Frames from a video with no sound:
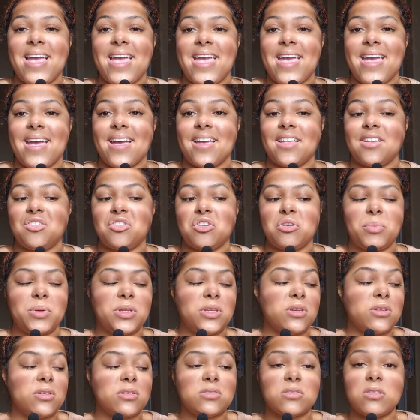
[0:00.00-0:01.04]
and your
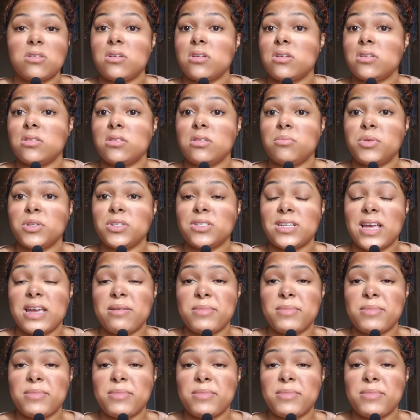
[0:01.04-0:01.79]
opinions on the books